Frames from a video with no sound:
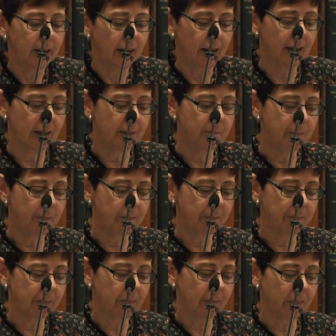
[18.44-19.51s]
I
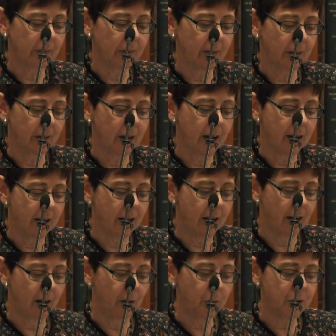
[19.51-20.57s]

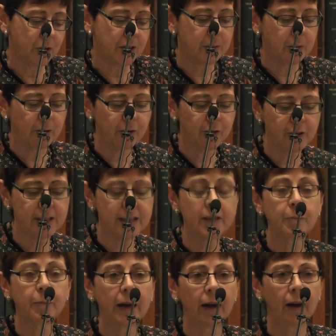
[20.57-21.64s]
wish to speak
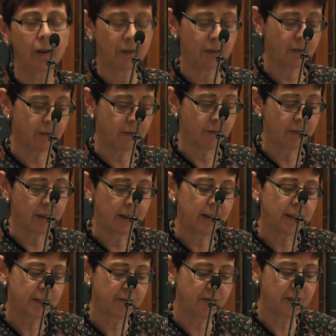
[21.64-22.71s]
firstly about the
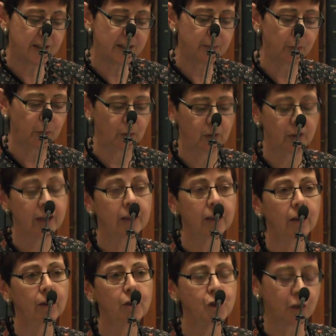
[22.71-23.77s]
less visible
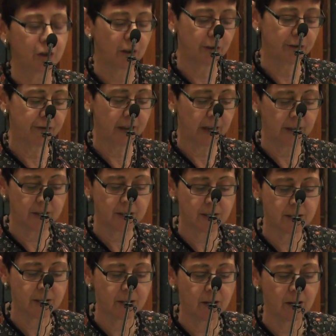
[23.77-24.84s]
ecological
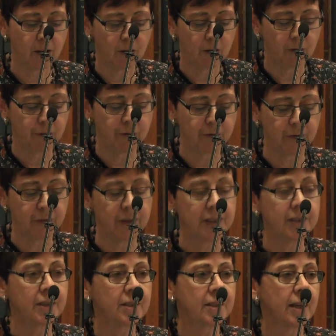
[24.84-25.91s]
effects of
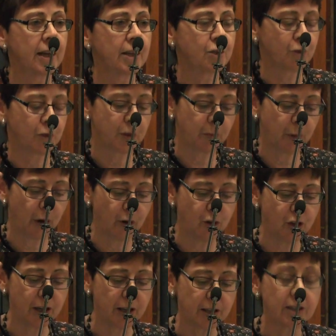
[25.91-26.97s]
this disastrous
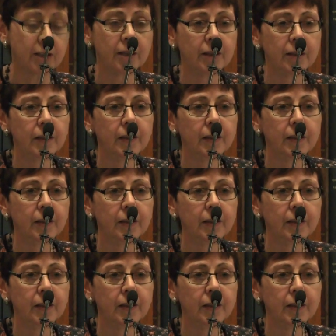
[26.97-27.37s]
project,